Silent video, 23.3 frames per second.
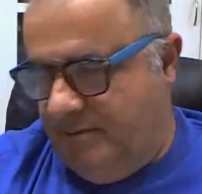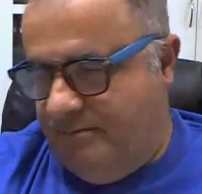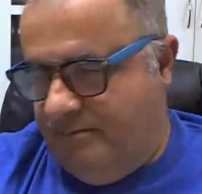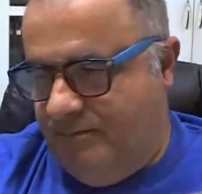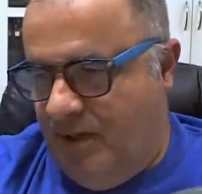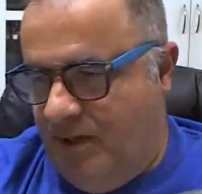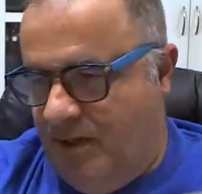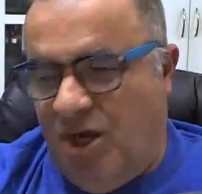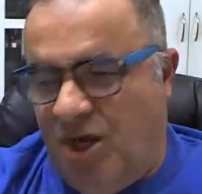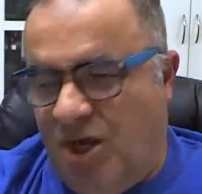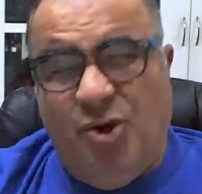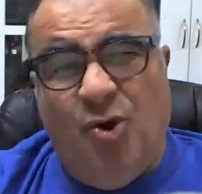
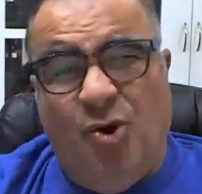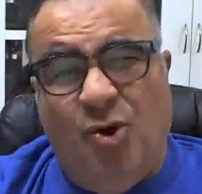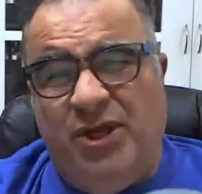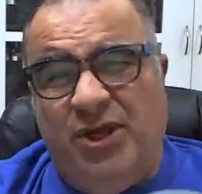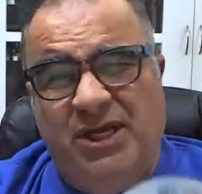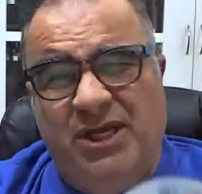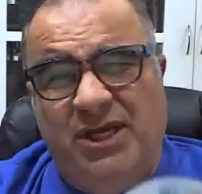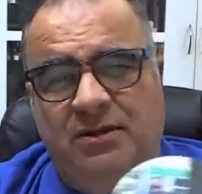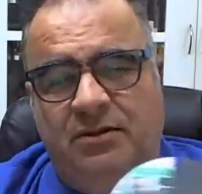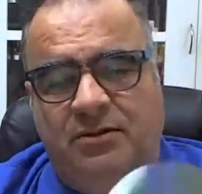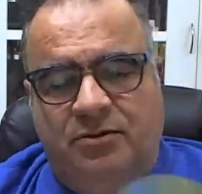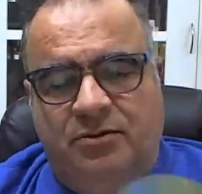
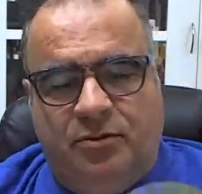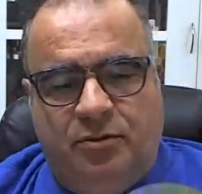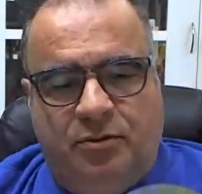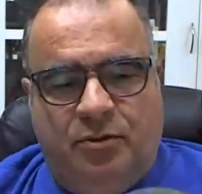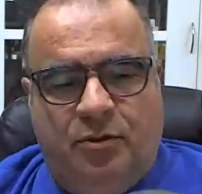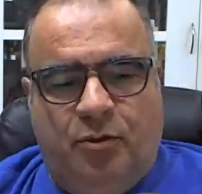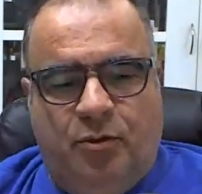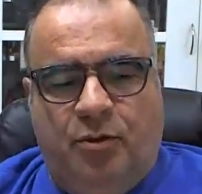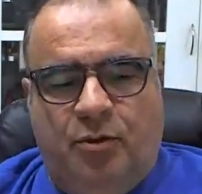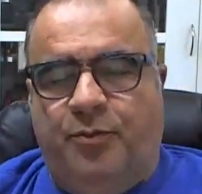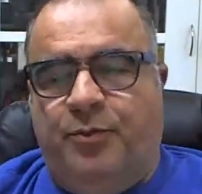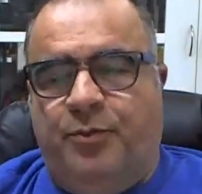annoying
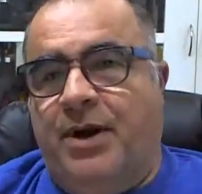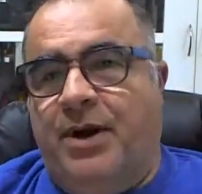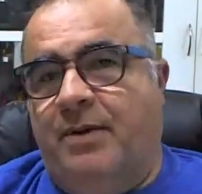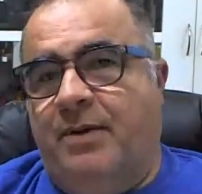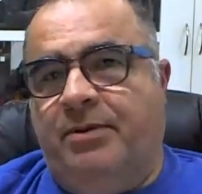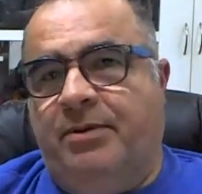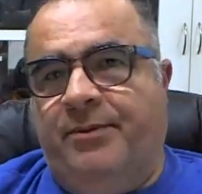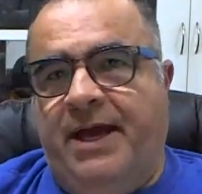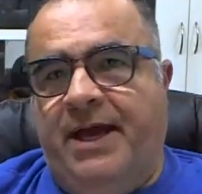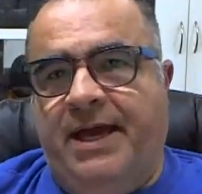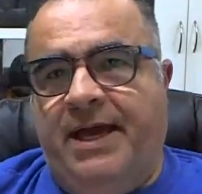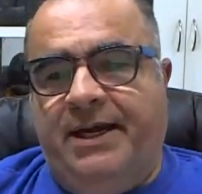or
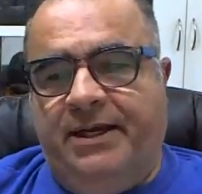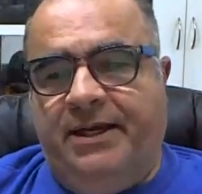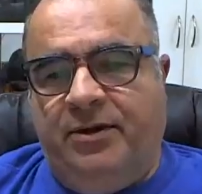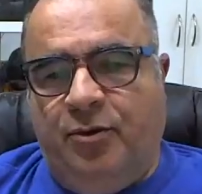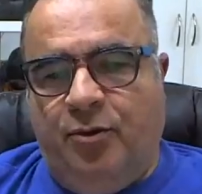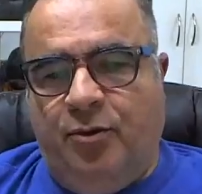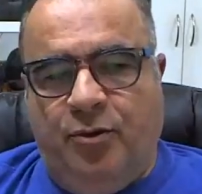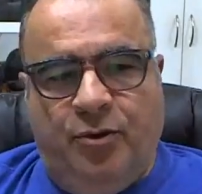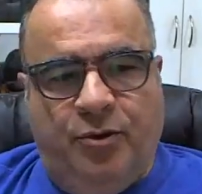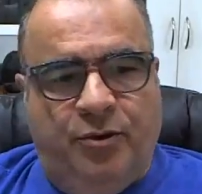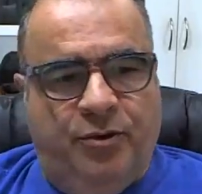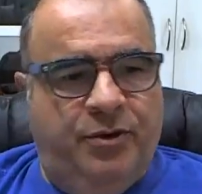problematic
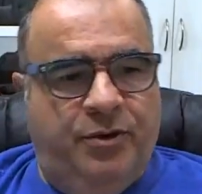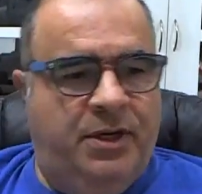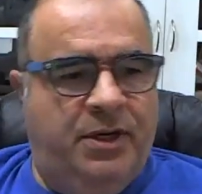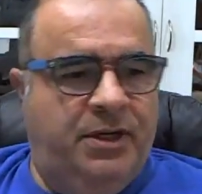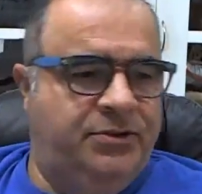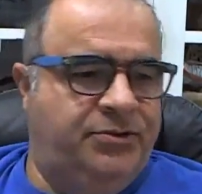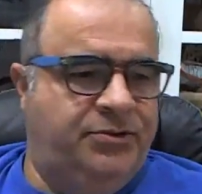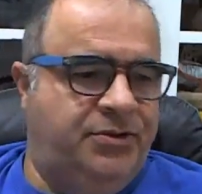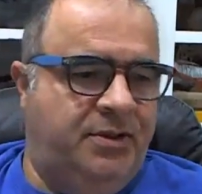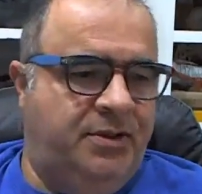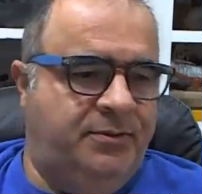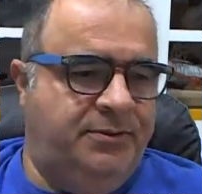or
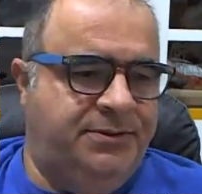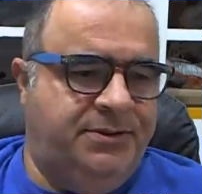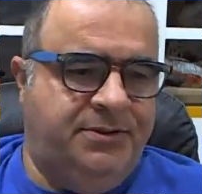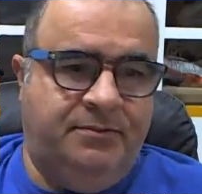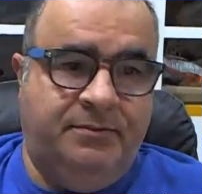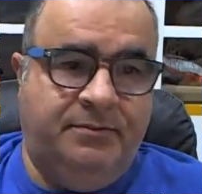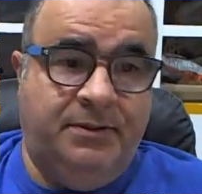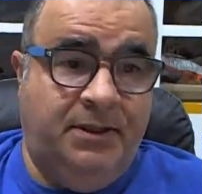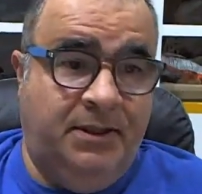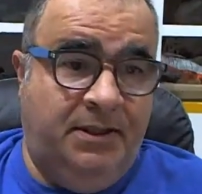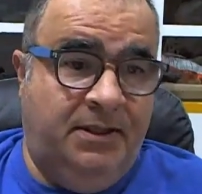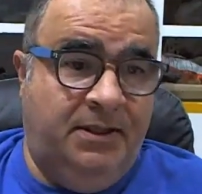troublesome,
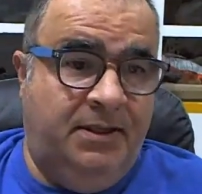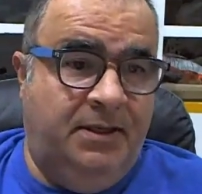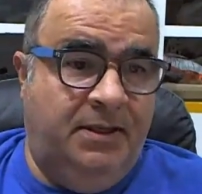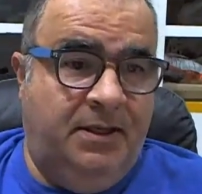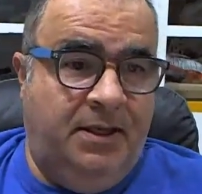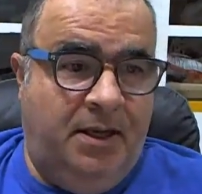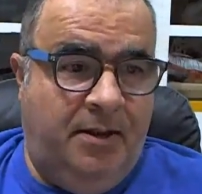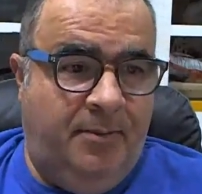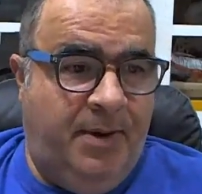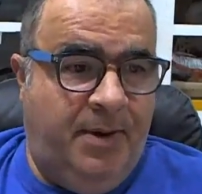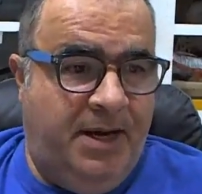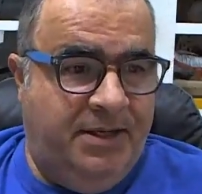
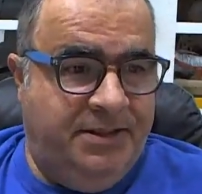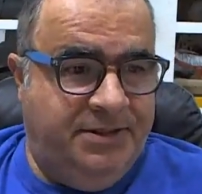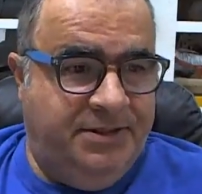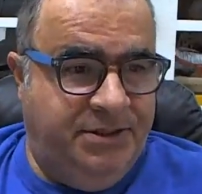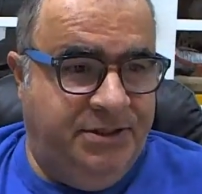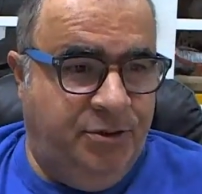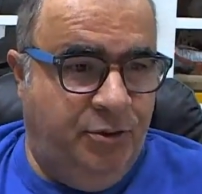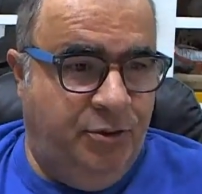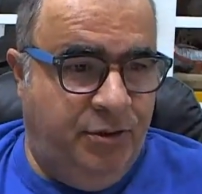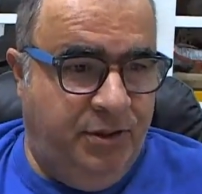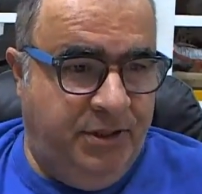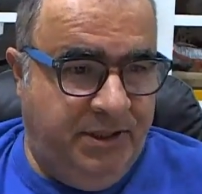about as
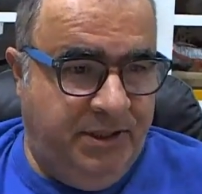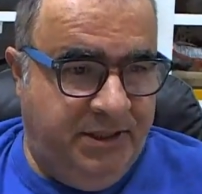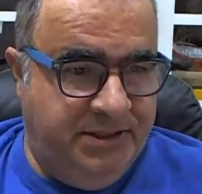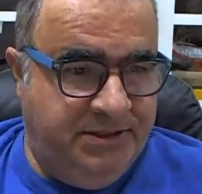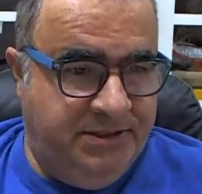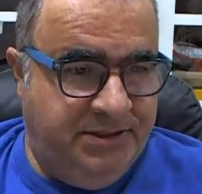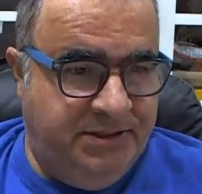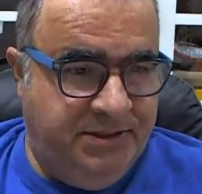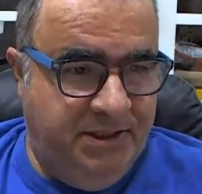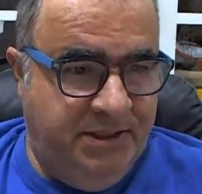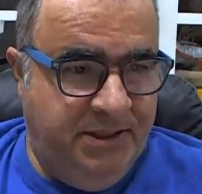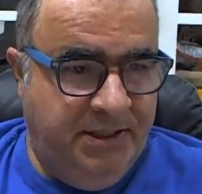annoying
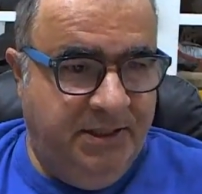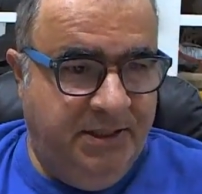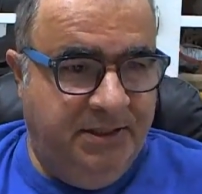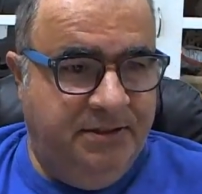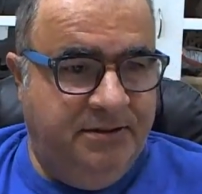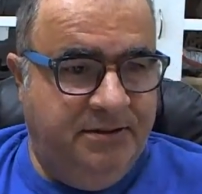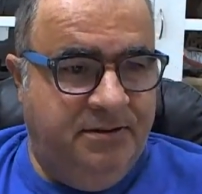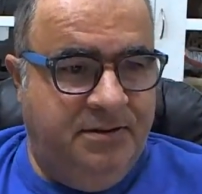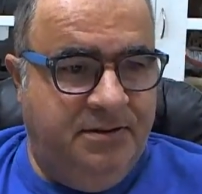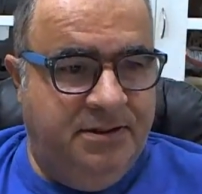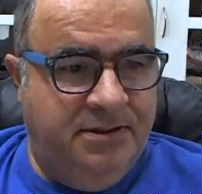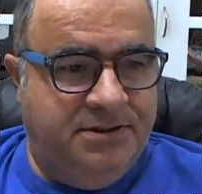as
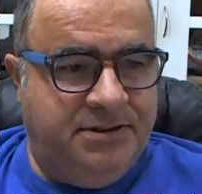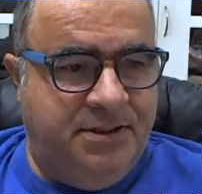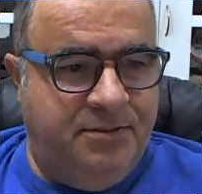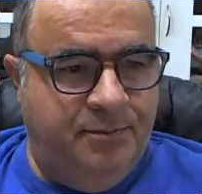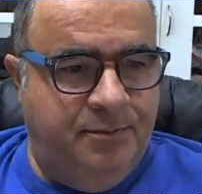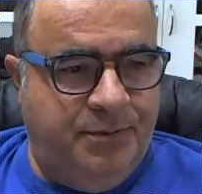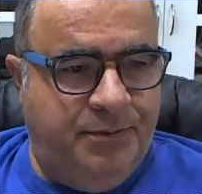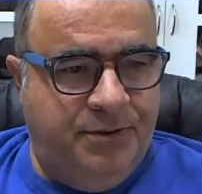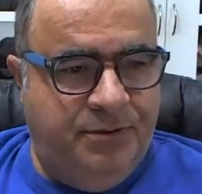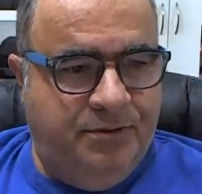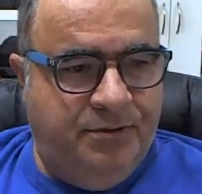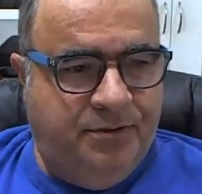this
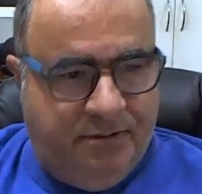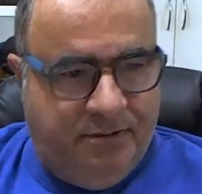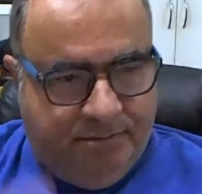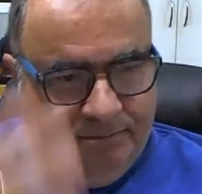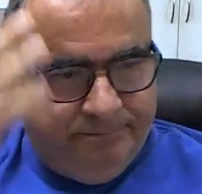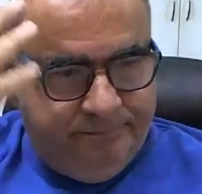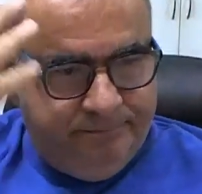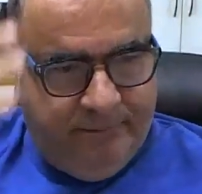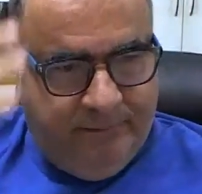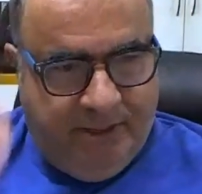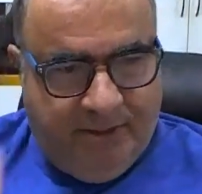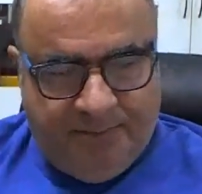computer
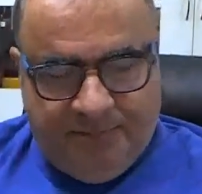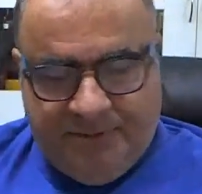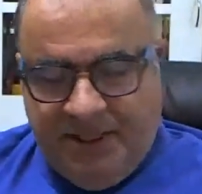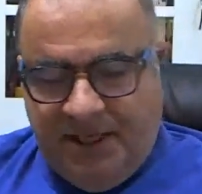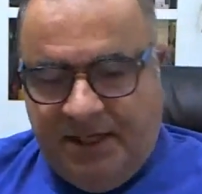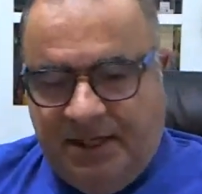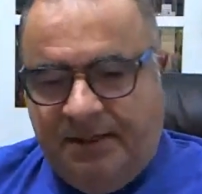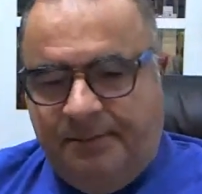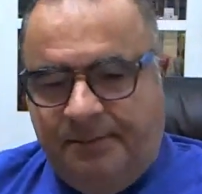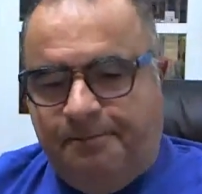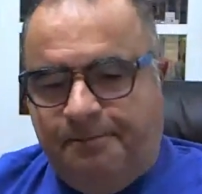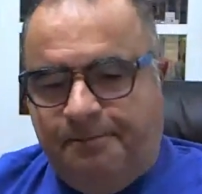updating.